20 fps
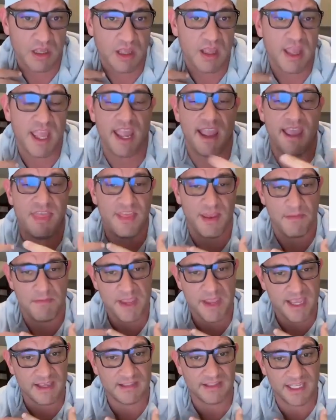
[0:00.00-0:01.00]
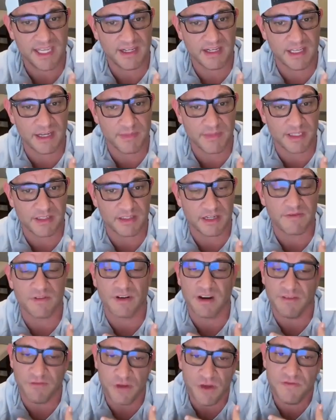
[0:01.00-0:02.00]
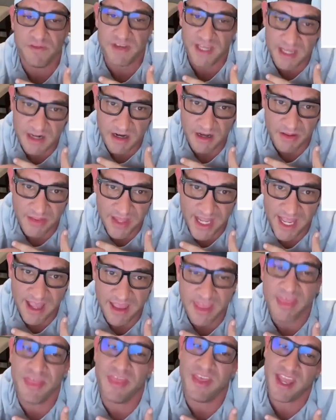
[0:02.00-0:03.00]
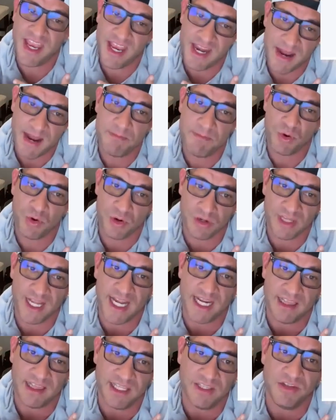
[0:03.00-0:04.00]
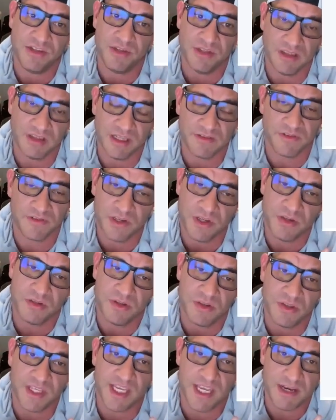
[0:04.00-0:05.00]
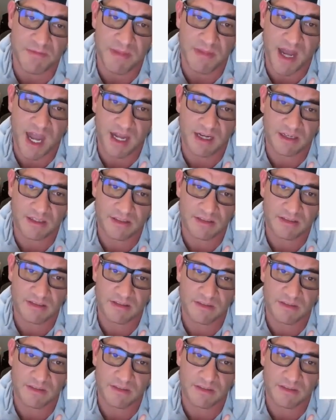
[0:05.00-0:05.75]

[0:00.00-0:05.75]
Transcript: And then me as the incoming server, if you did all that, then I'm more likely to deliver you to the inbox.